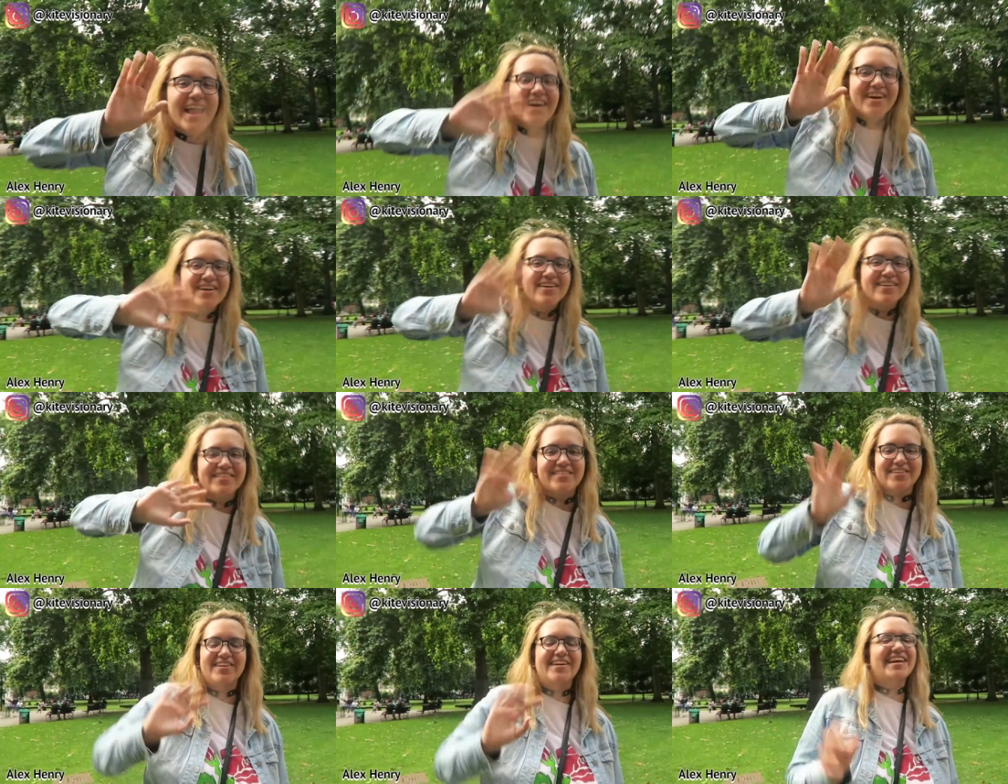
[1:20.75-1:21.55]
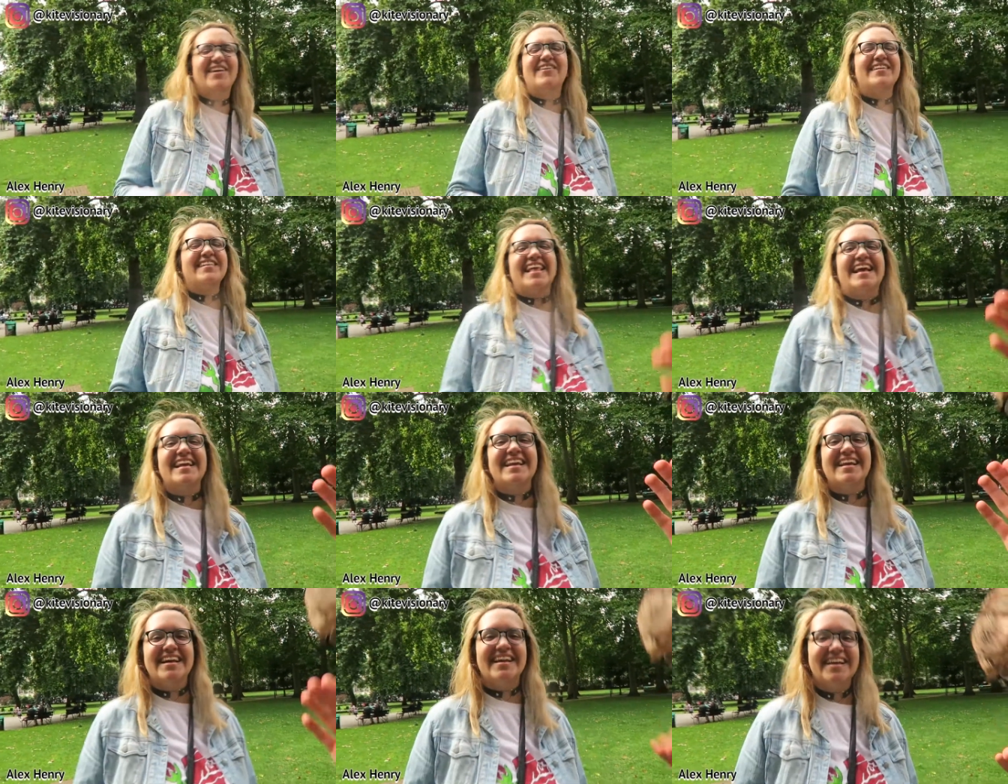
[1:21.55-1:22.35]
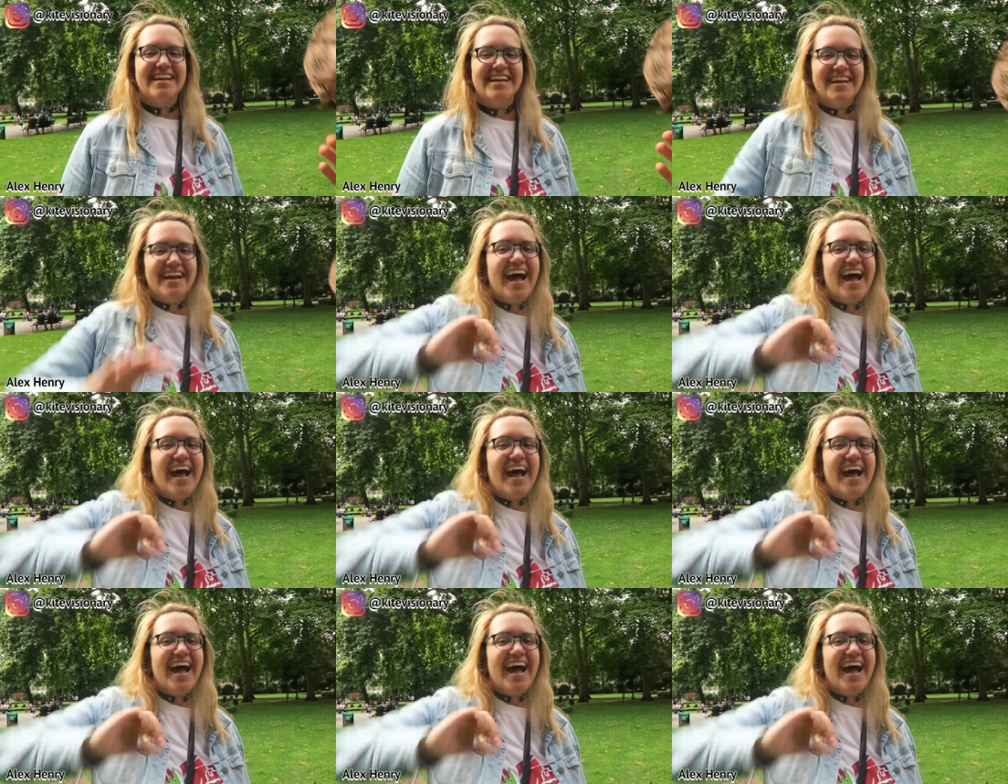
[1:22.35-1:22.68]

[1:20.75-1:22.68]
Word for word: Hello. Sorry. I met her again.